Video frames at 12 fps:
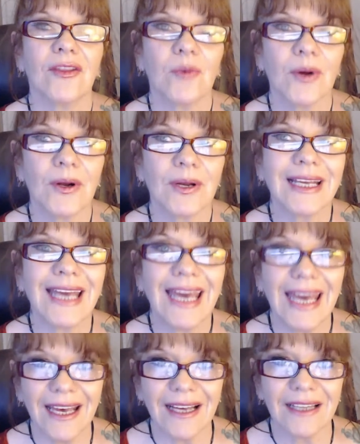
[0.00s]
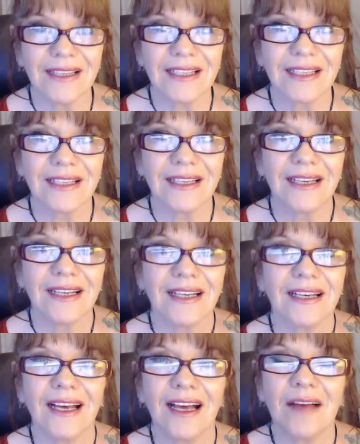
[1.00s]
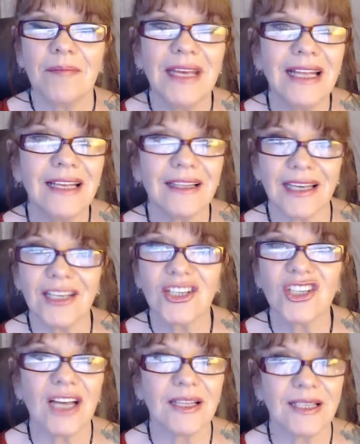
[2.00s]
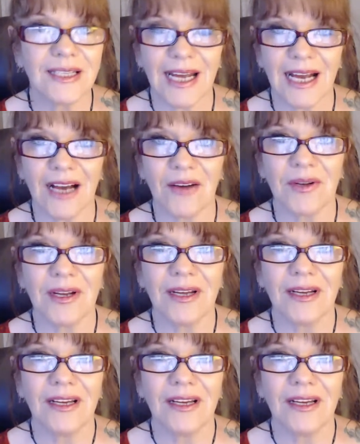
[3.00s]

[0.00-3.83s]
word can't immediately shuts down